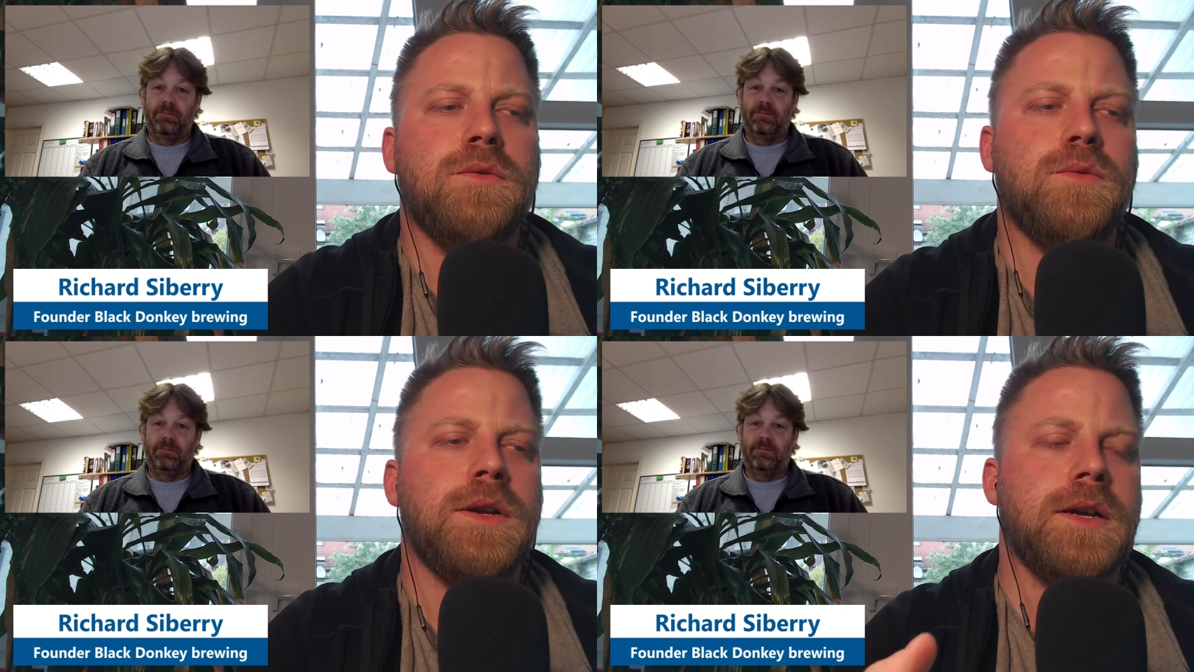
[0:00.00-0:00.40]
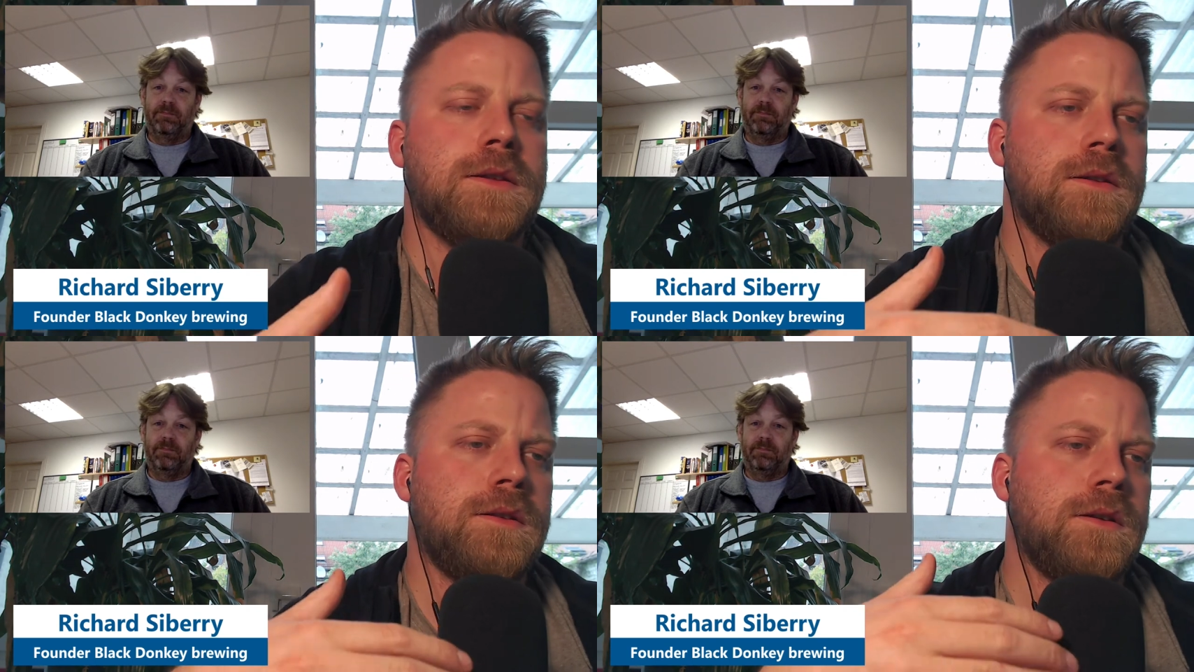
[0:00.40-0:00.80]
Speaker 1: We had
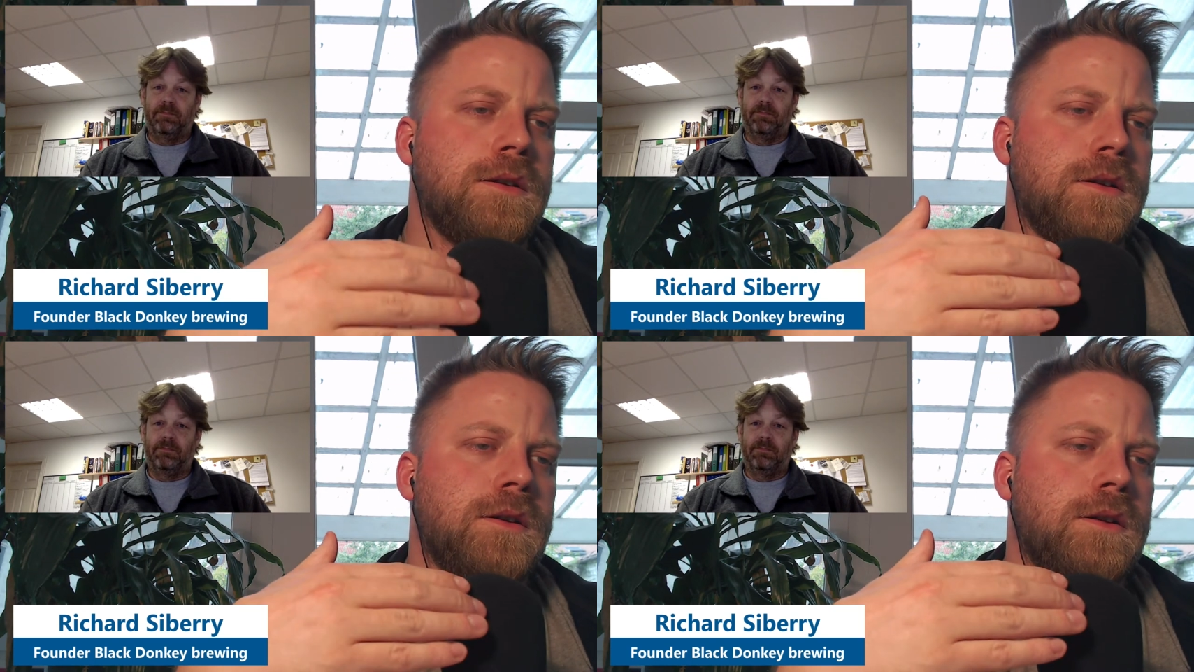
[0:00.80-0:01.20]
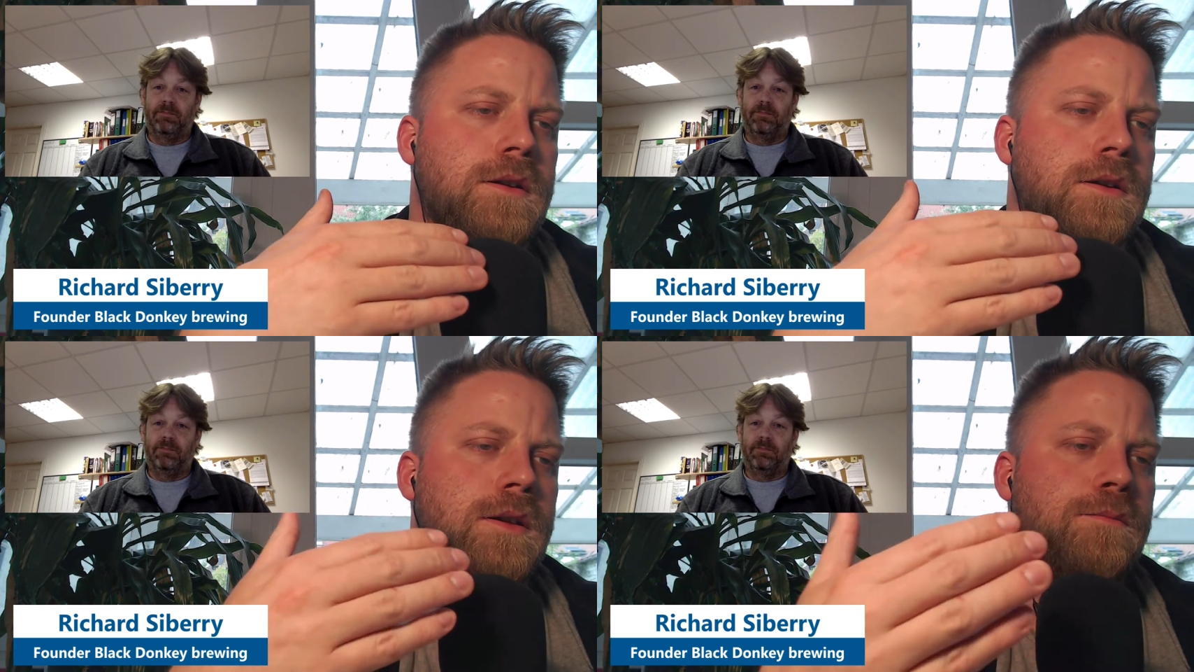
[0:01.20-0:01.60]
the
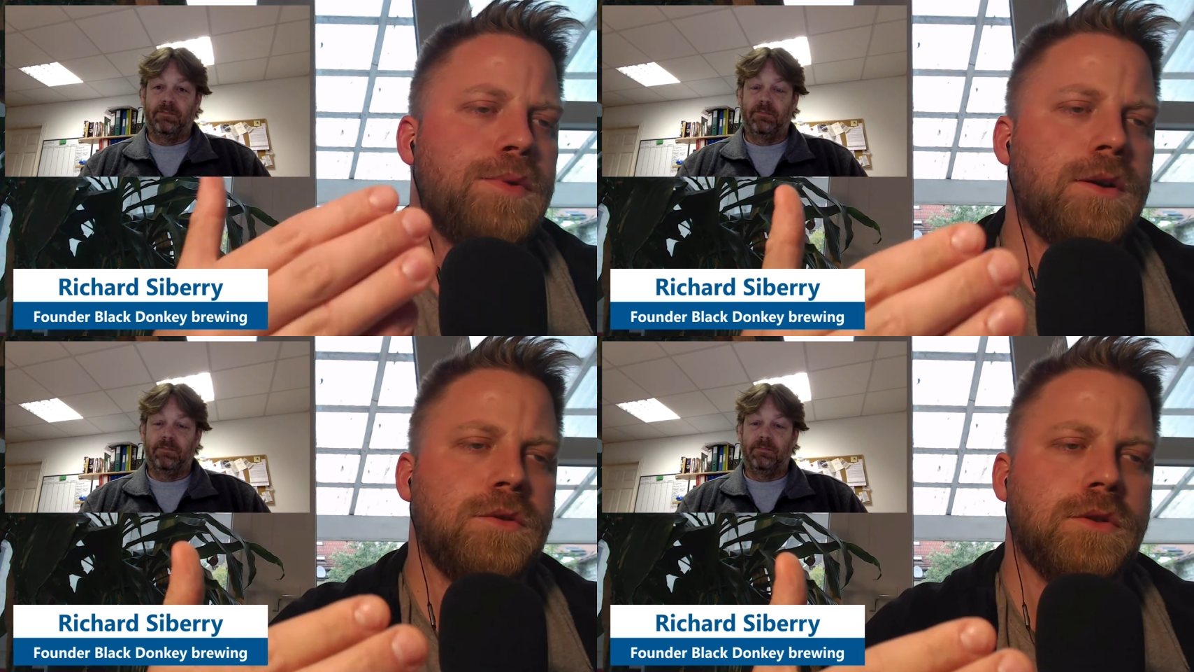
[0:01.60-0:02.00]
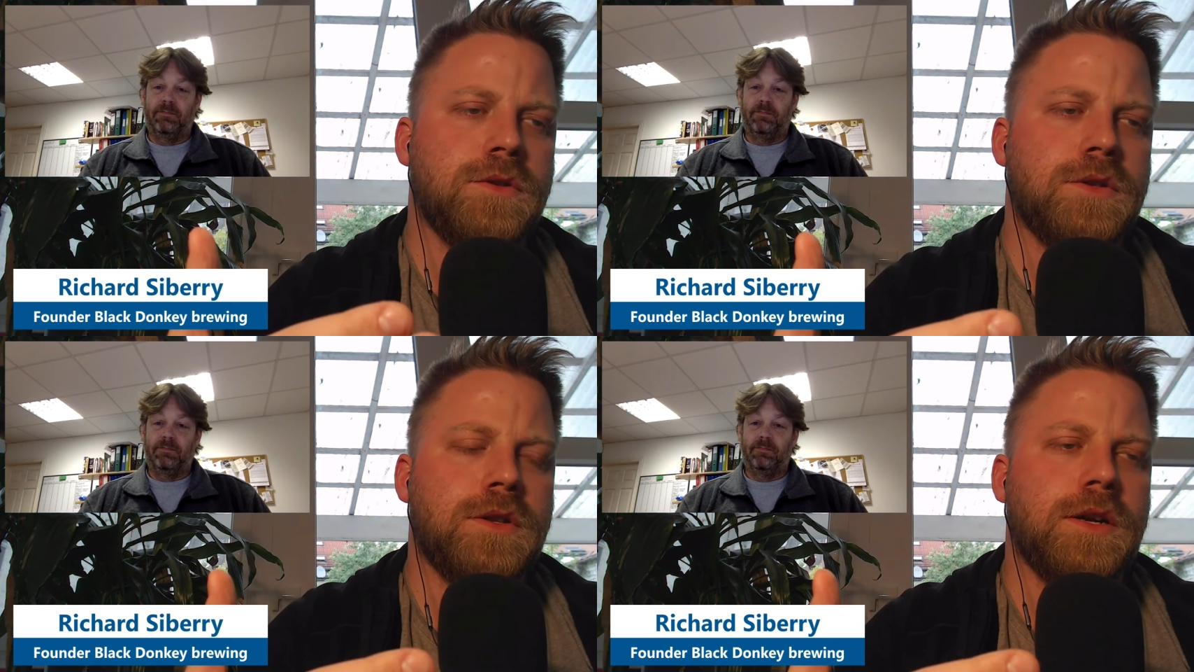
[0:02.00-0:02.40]
Imperial
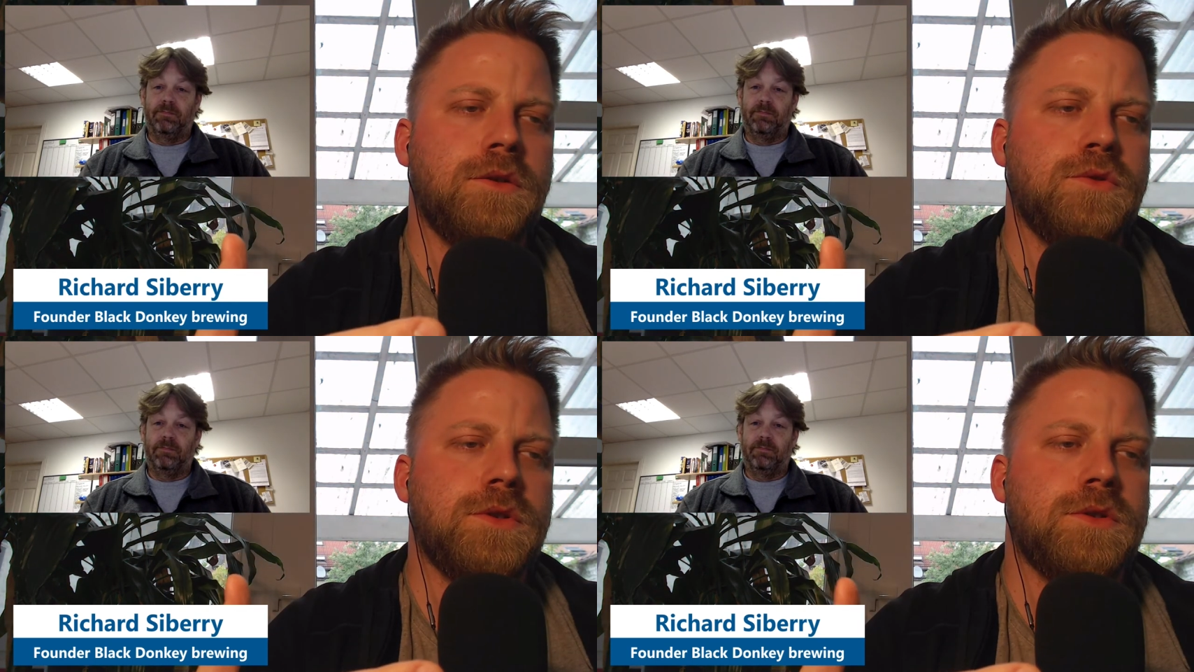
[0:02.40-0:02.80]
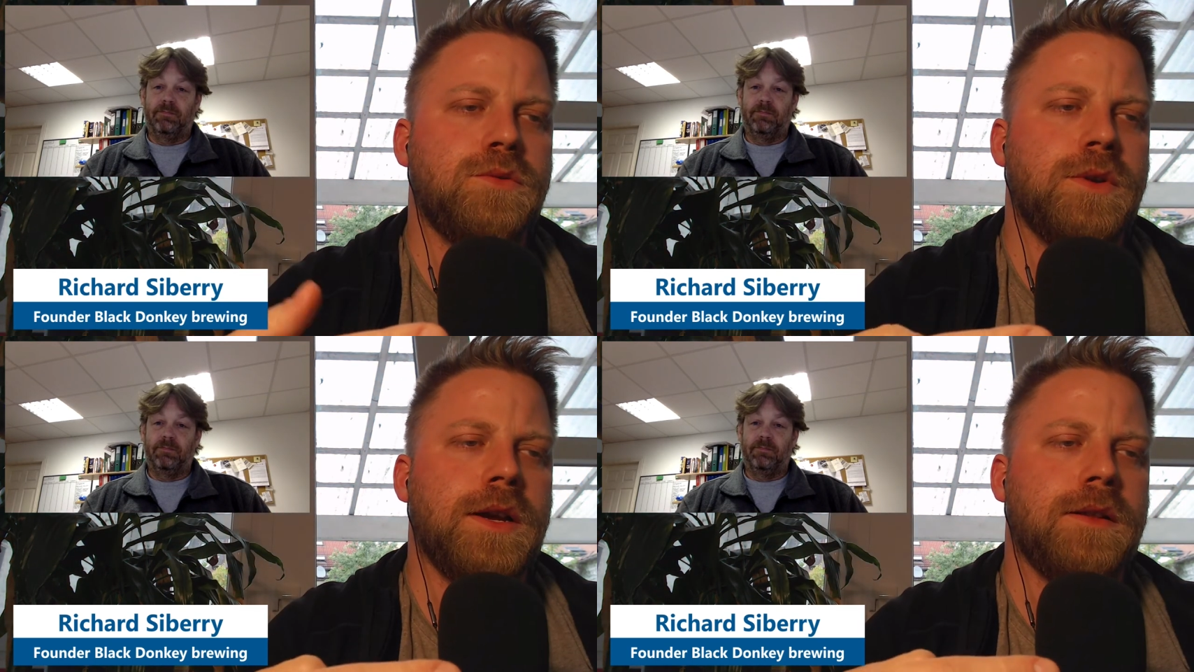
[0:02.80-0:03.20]
Stouts.
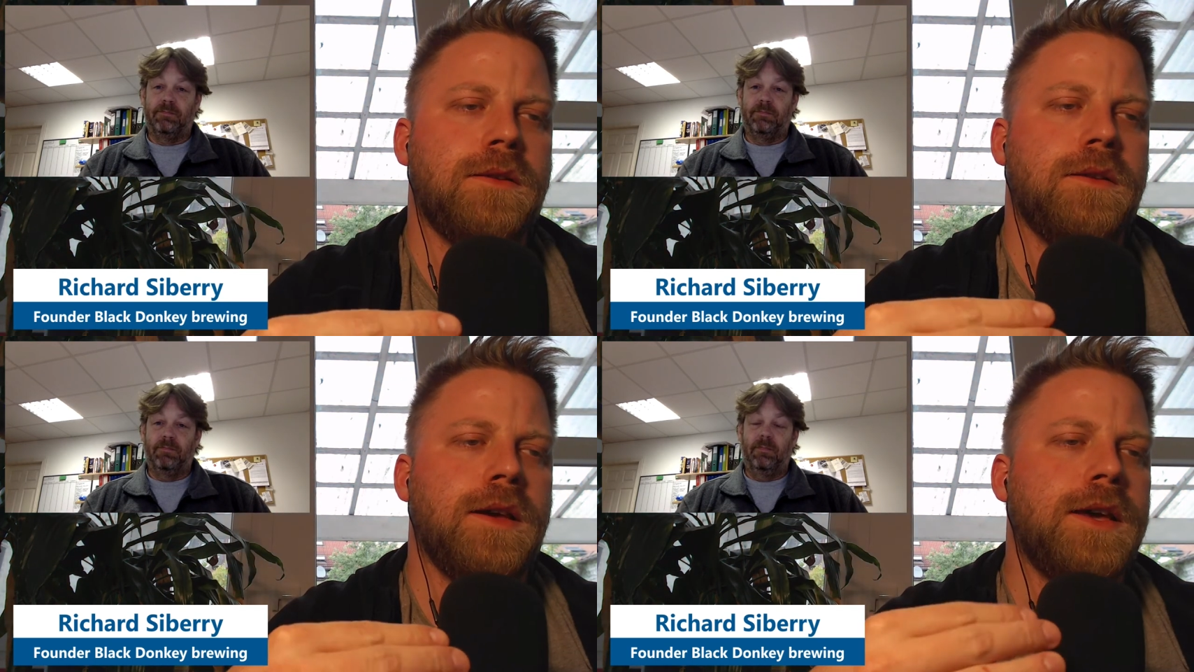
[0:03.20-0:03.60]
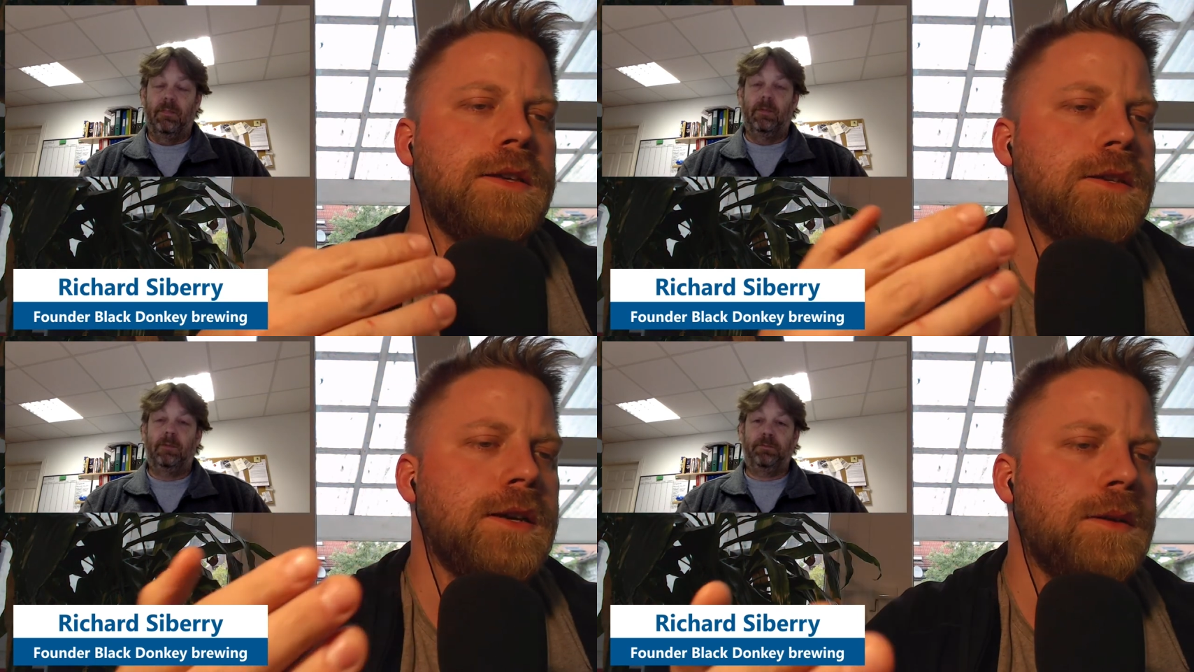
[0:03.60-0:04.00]
We had the
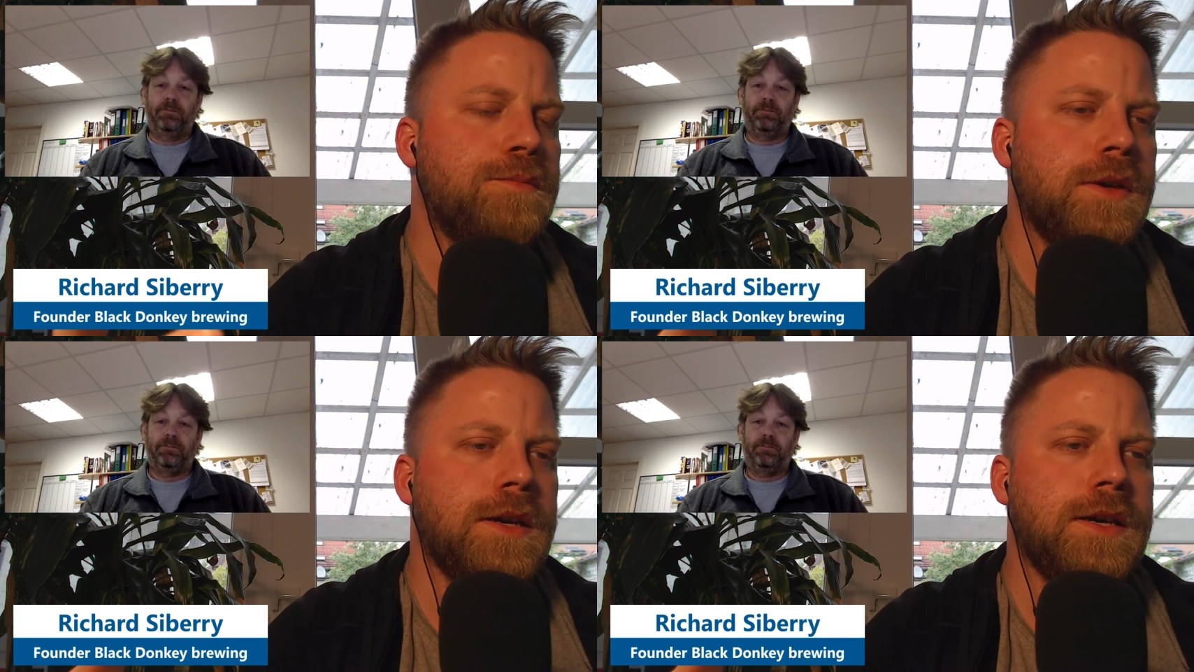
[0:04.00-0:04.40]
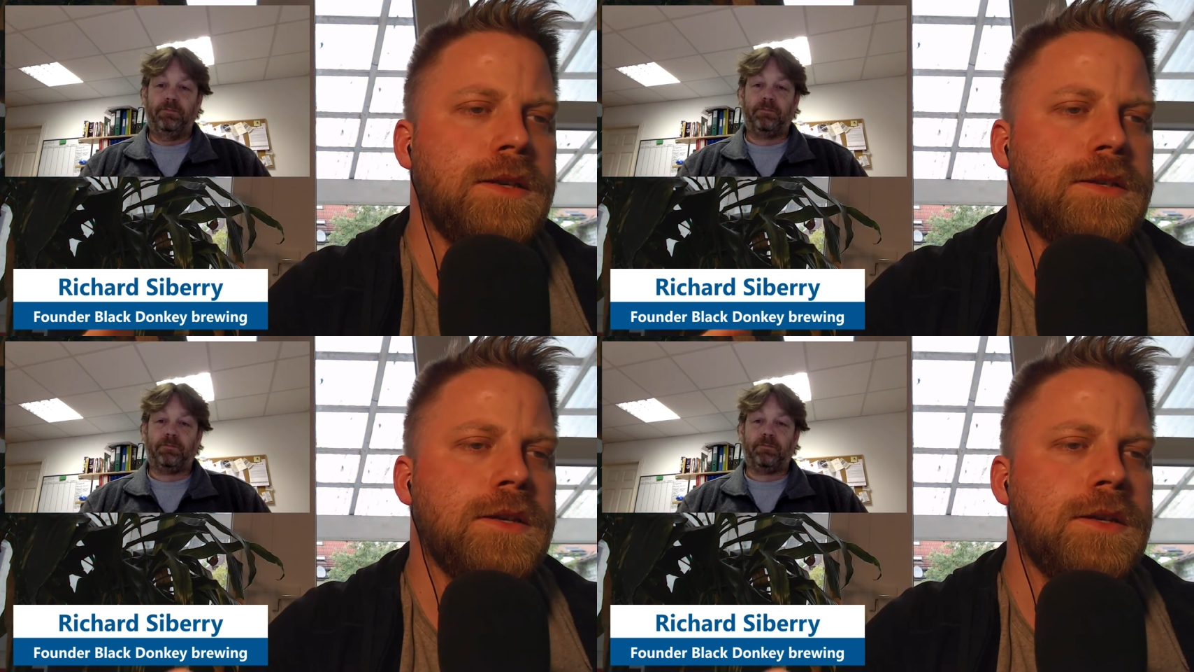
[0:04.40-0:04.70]
hazy IPAs.